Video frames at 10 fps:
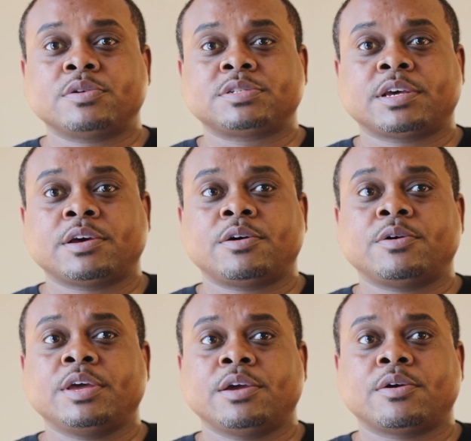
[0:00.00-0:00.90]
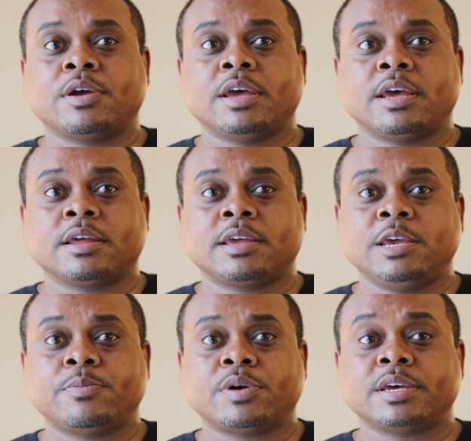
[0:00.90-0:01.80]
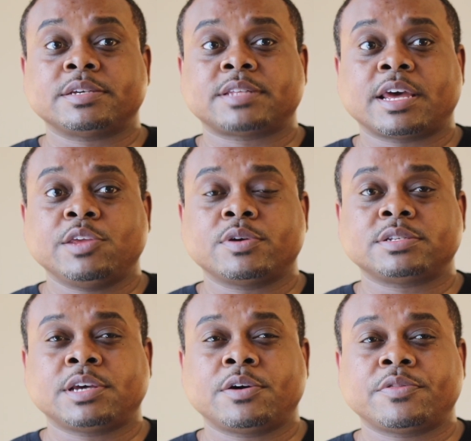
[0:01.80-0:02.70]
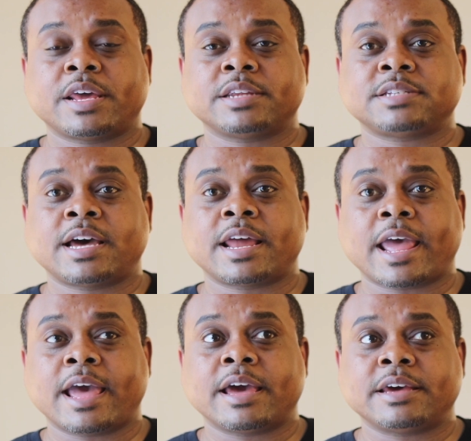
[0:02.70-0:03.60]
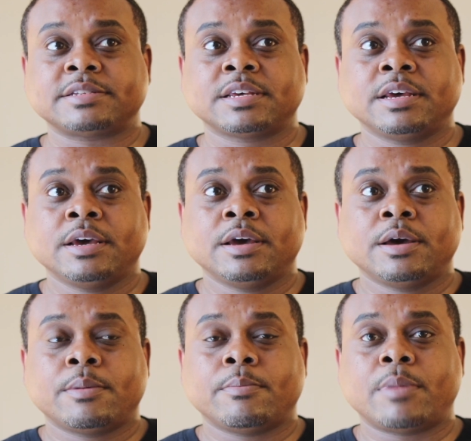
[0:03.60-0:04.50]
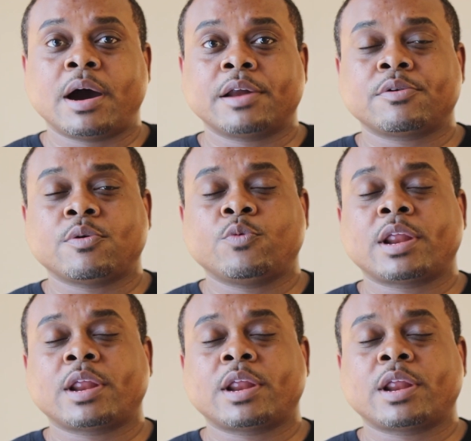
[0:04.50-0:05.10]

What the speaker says: Hotel here in Kiba is that you can tell that it's not as modern.